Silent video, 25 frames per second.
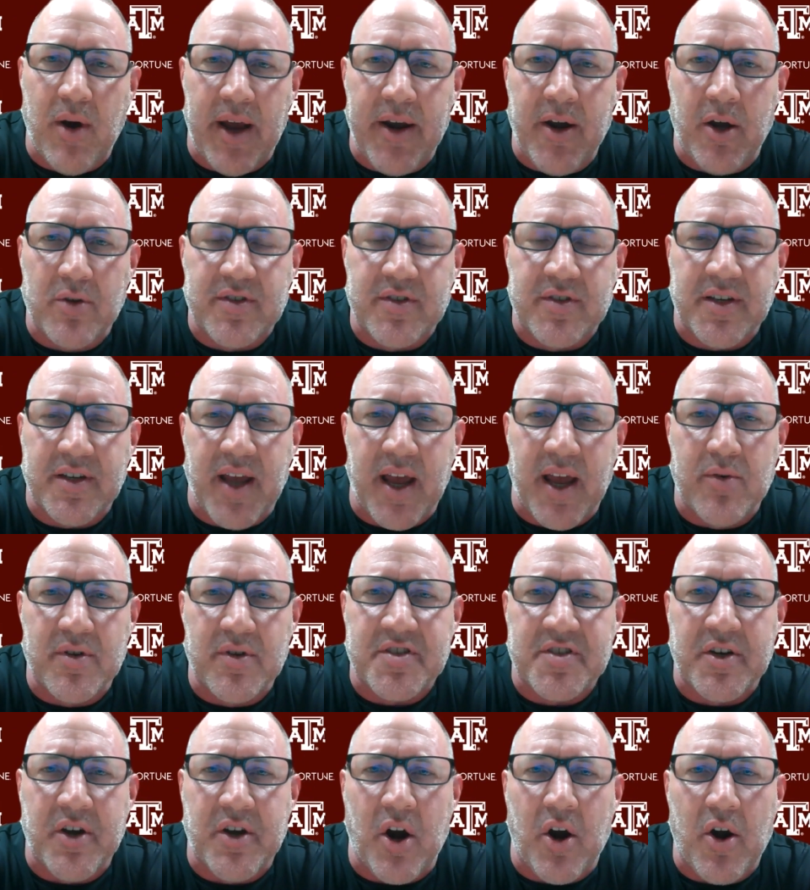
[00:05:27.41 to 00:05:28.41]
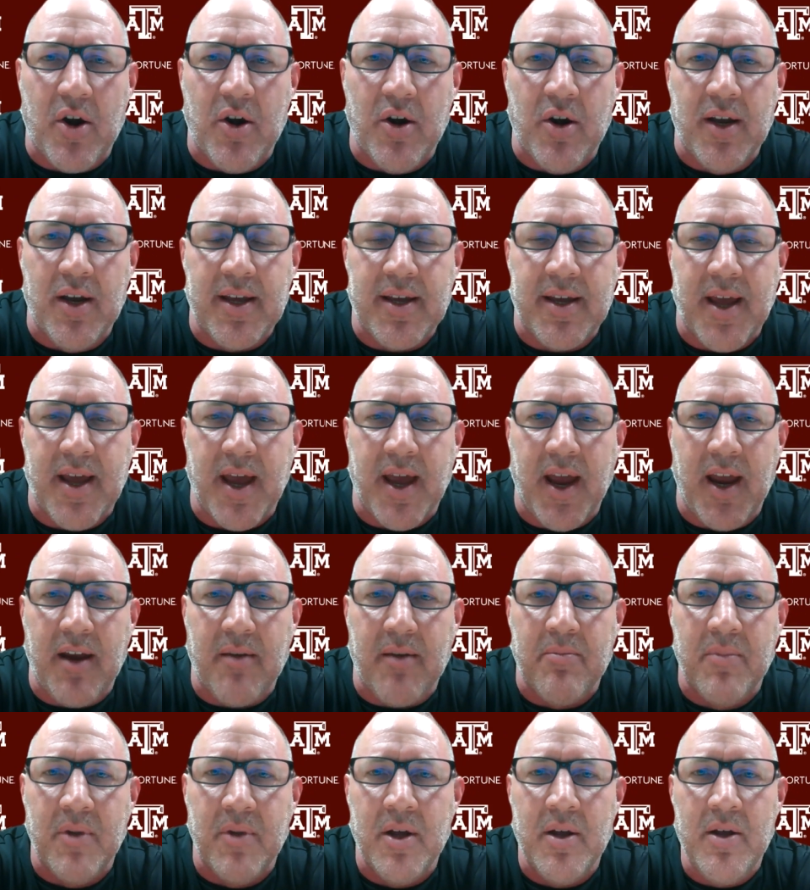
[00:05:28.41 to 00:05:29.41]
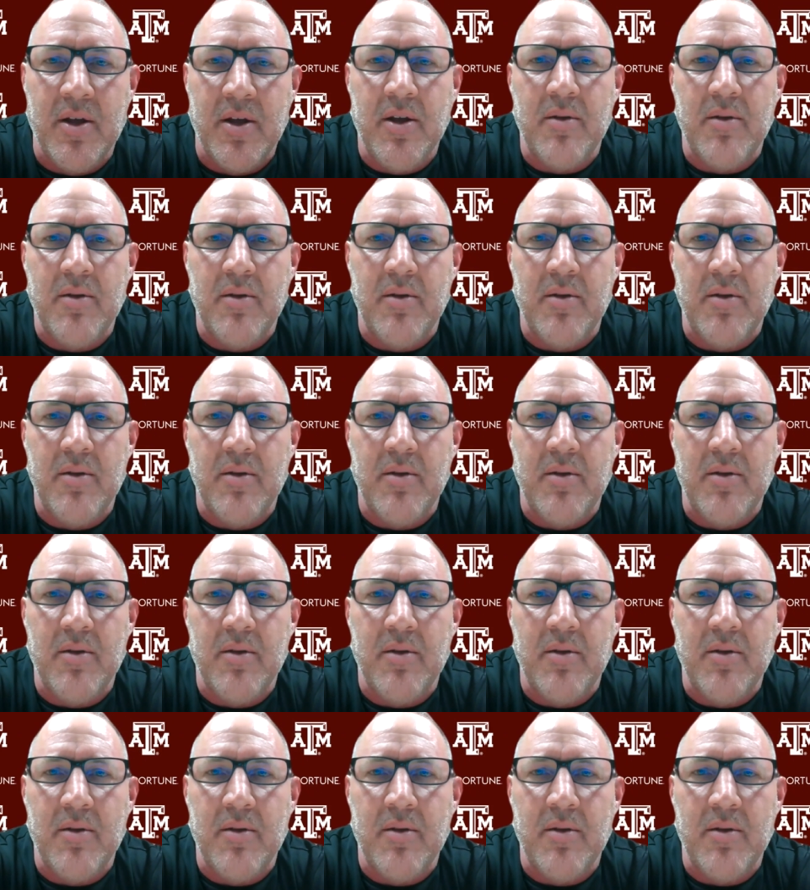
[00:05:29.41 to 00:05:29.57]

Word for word: I know today was an early game,